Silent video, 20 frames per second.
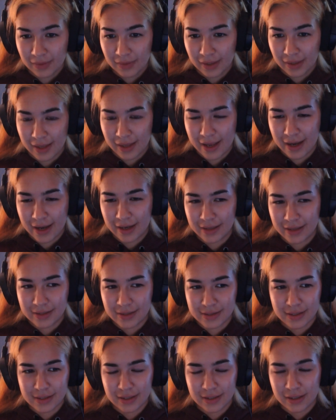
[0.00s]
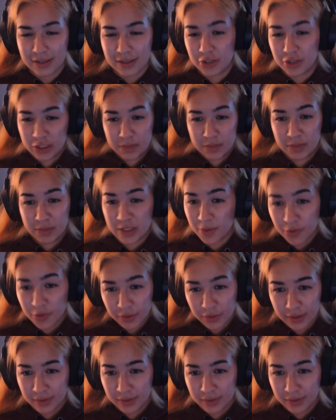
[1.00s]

and he just misspoke.